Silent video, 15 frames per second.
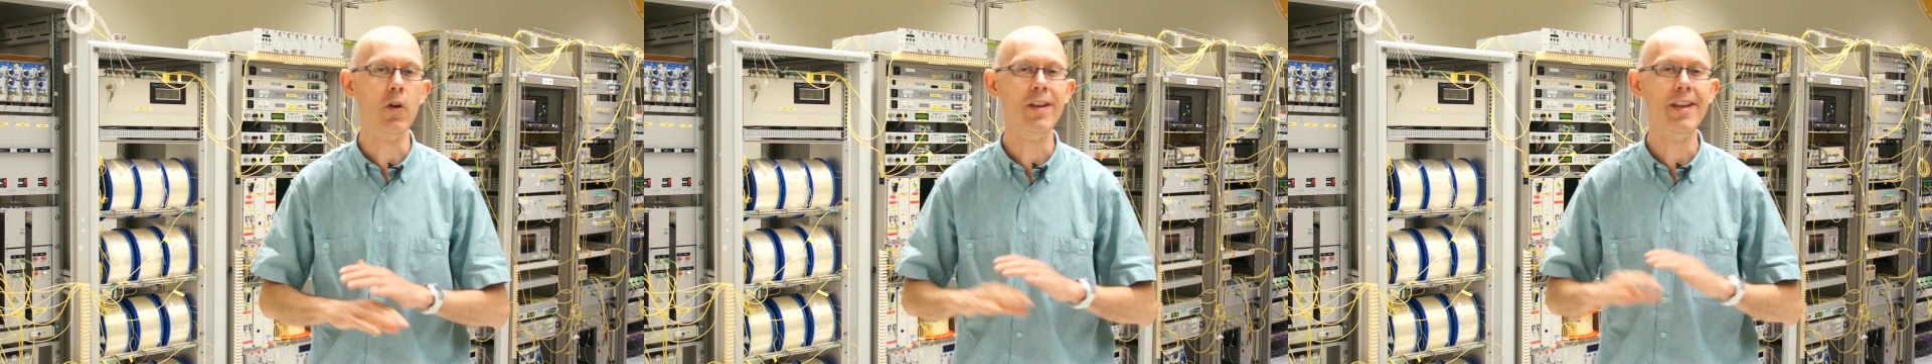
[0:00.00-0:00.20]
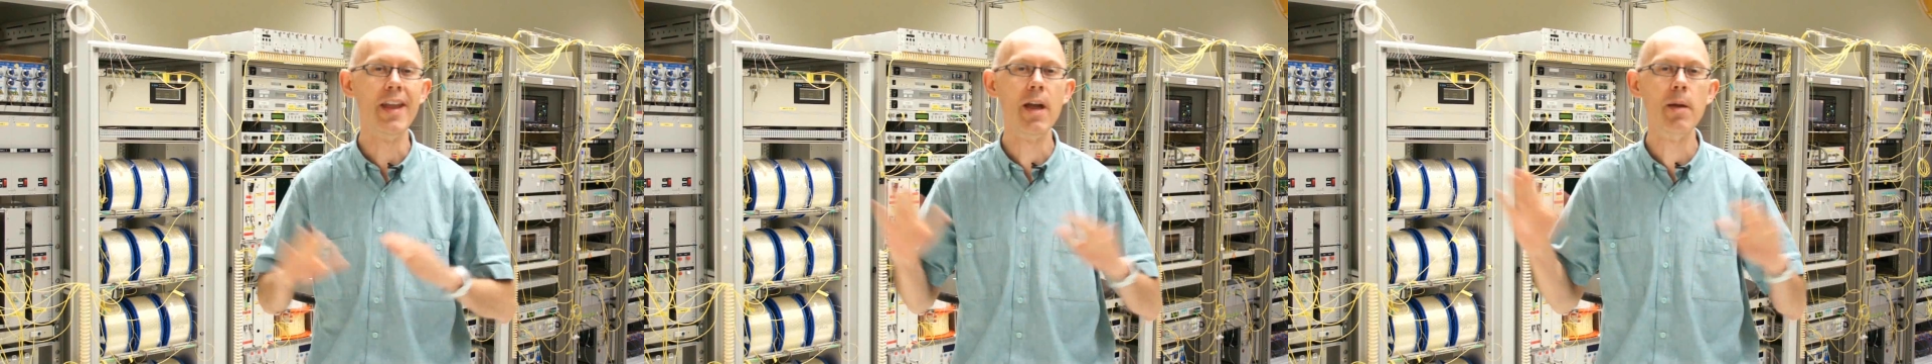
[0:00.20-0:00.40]

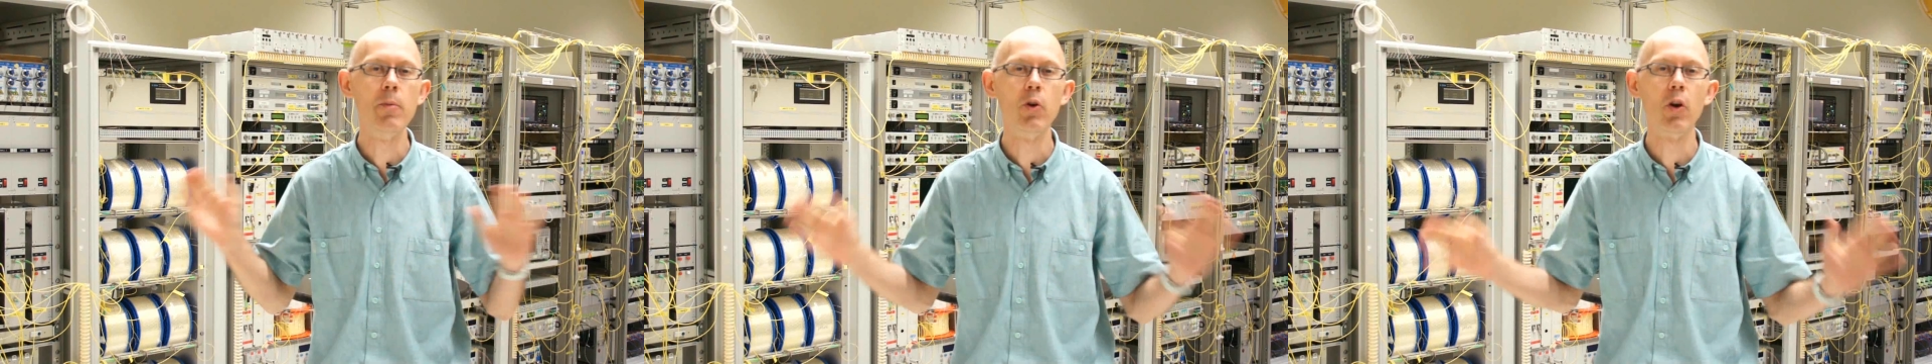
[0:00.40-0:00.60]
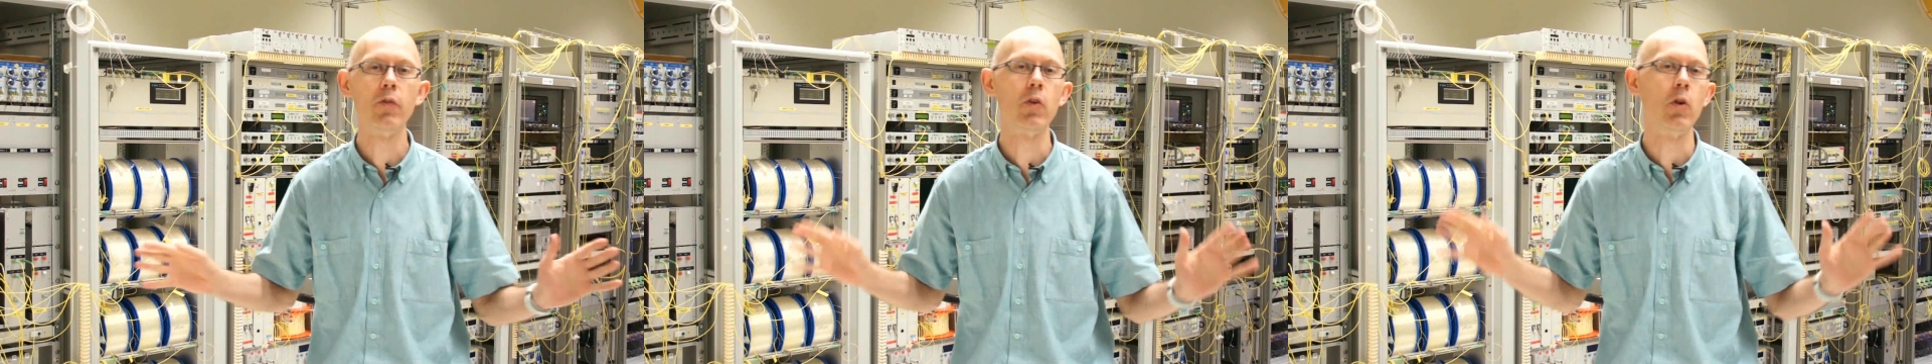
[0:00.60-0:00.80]
a
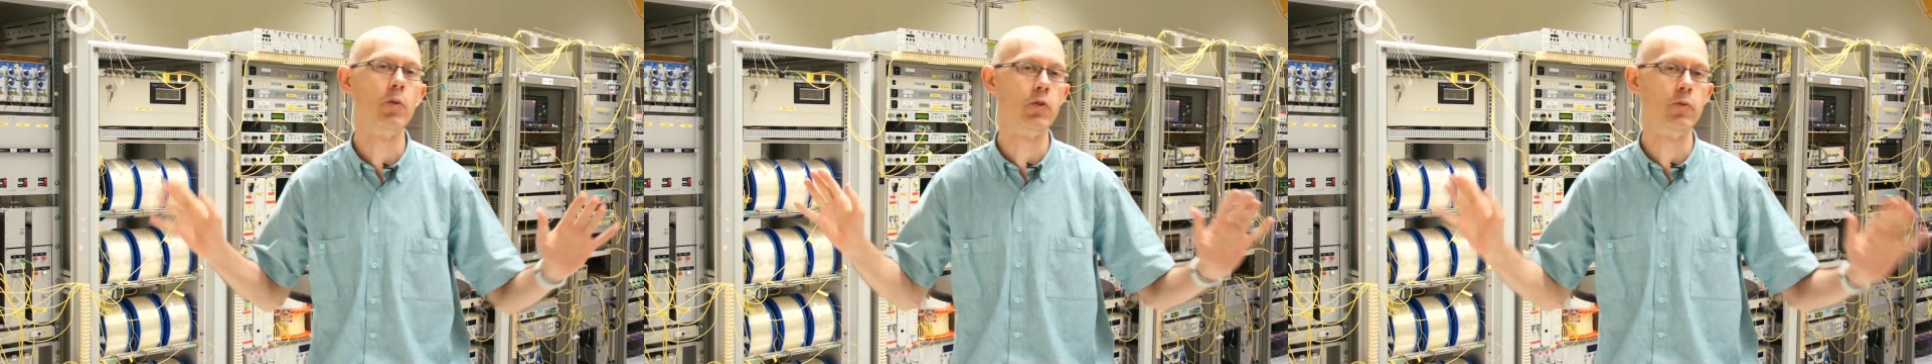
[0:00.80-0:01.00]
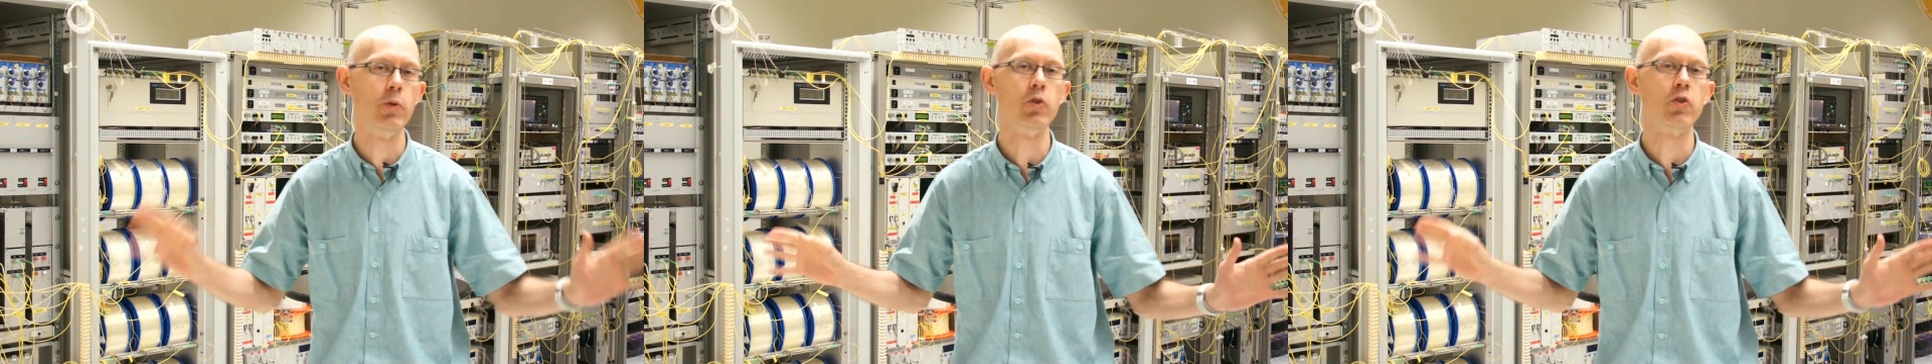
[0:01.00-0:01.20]
number of
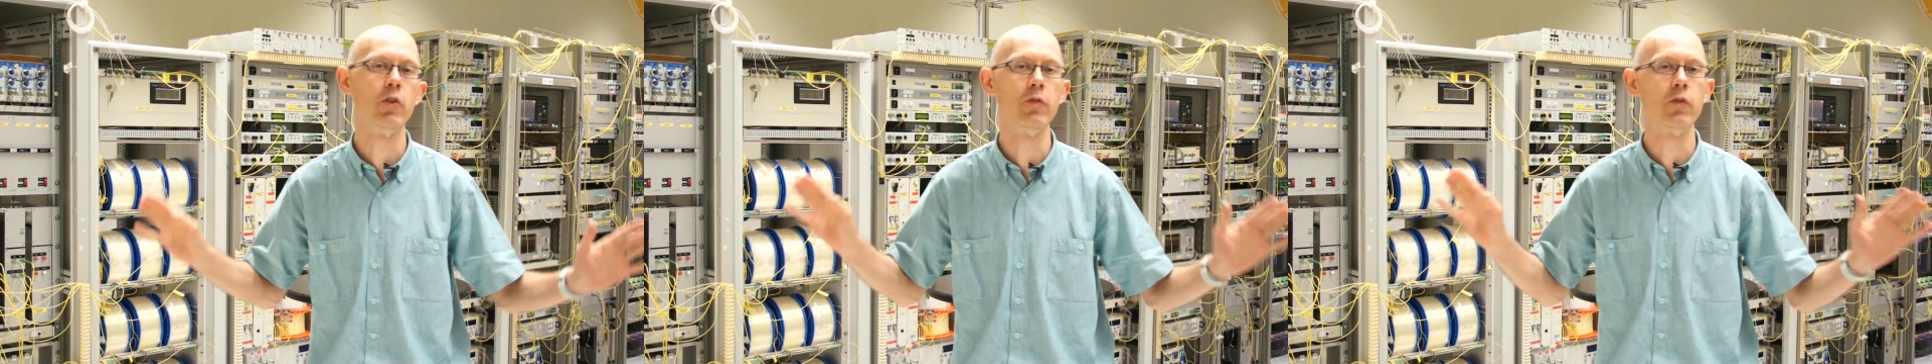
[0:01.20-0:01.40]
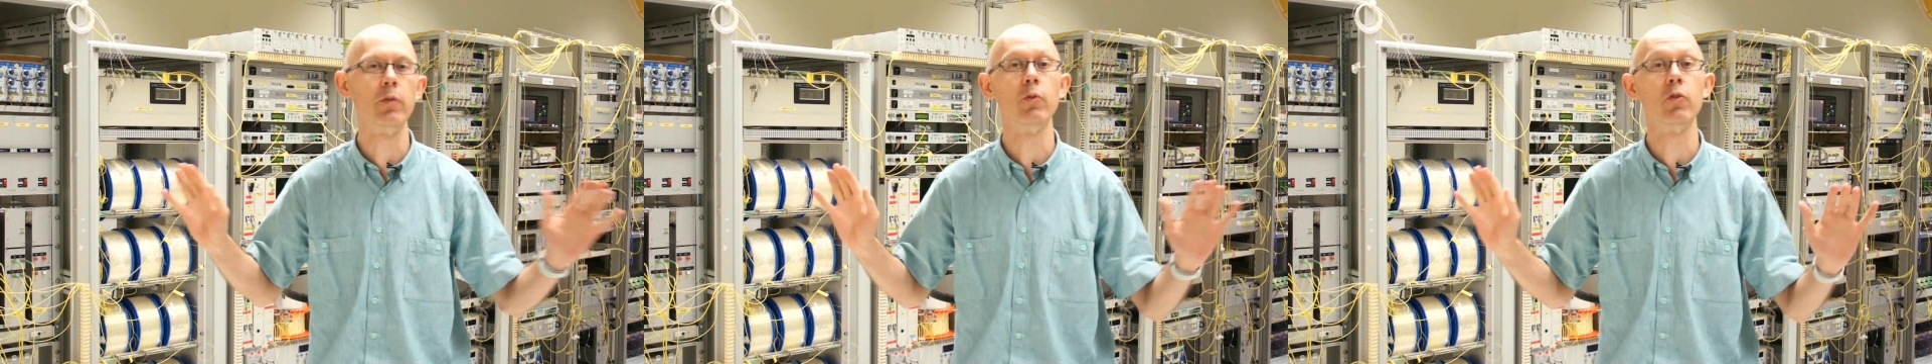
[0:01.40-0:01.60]

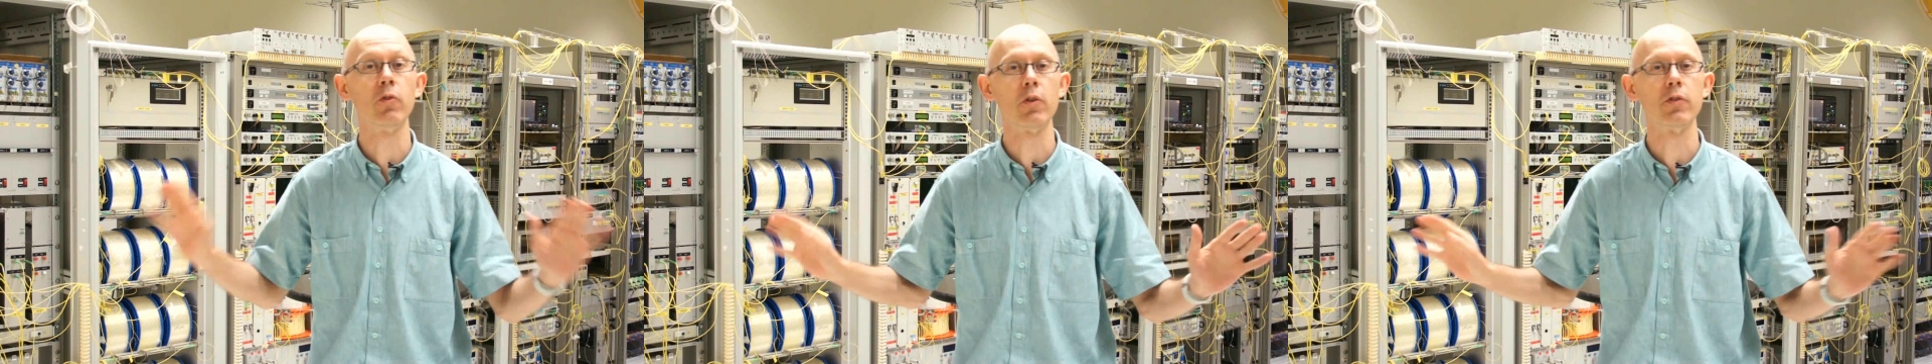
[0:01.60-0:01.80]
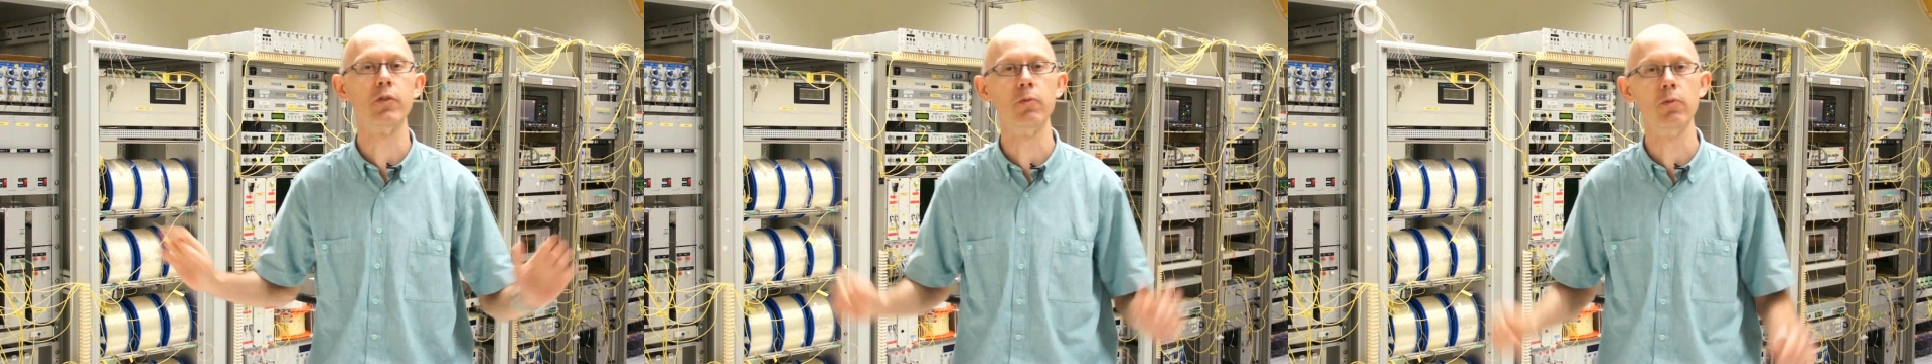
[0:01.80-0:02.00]
contributions from
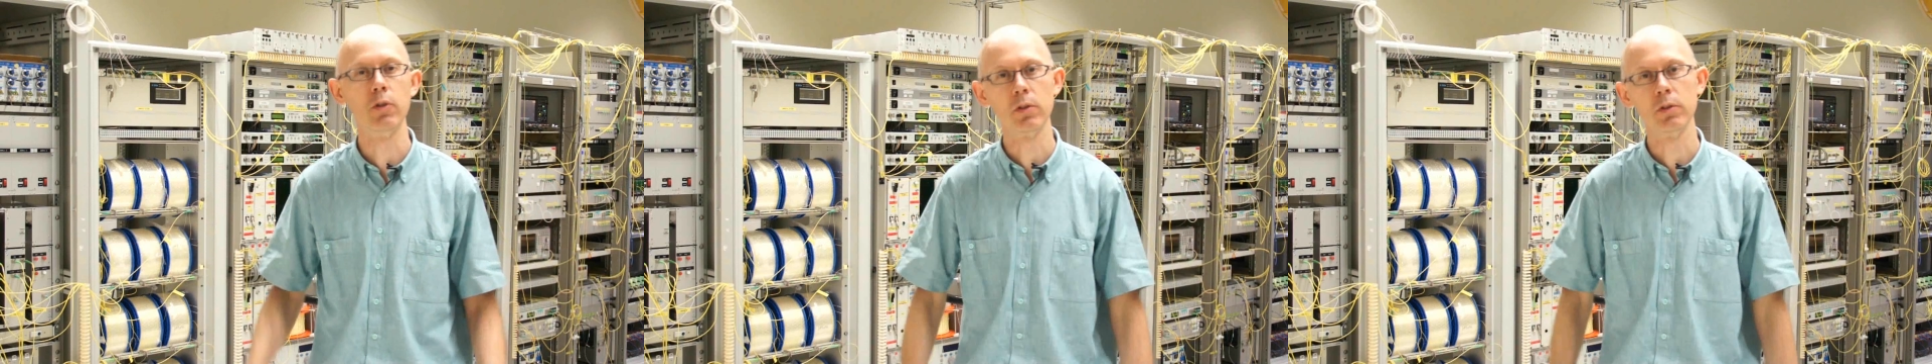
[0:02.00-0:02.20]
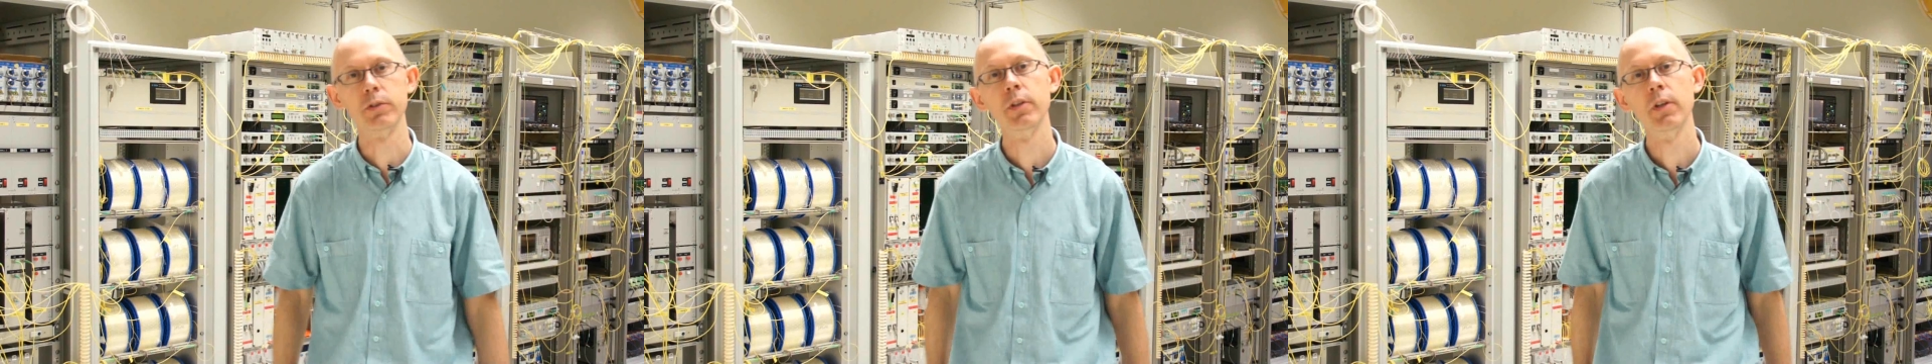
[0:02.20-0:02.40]
across the
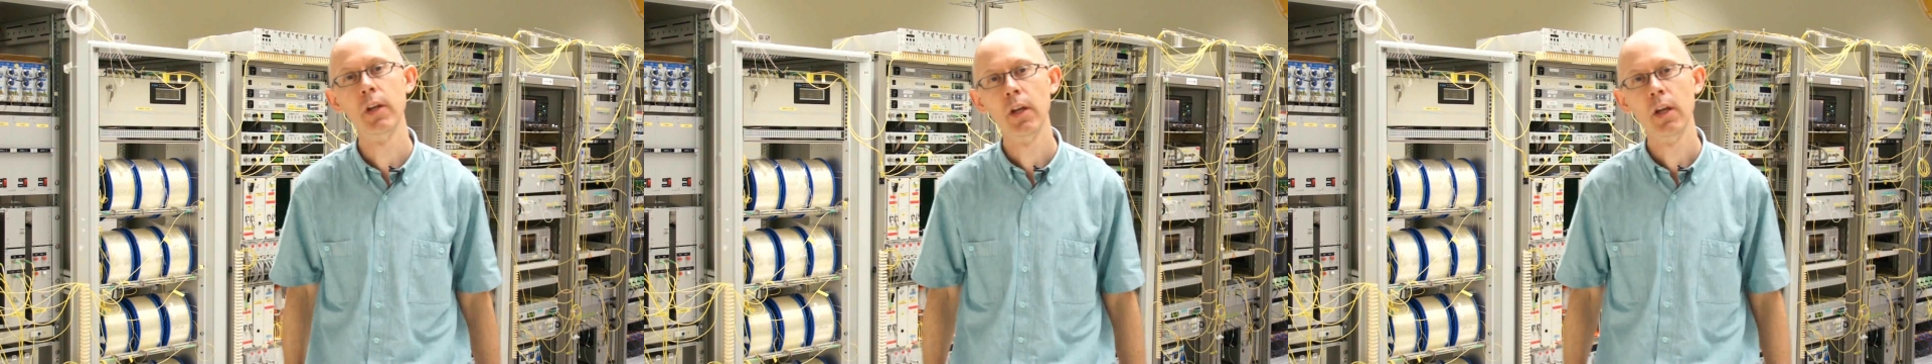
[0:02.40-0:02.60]
world.